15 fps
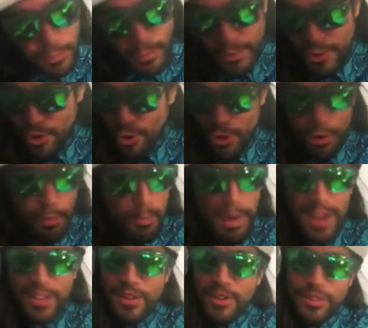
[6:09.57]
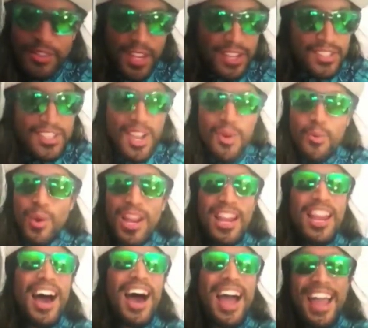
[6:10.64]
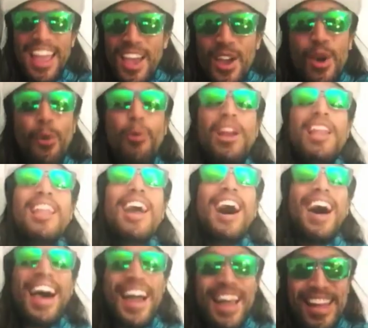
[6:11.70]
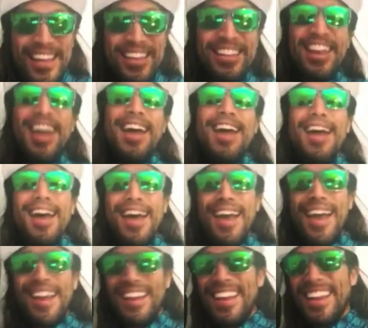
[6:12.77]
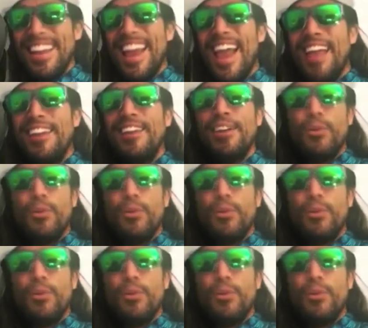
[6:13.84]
Talk about the things that we like, we like, yeah, yeah.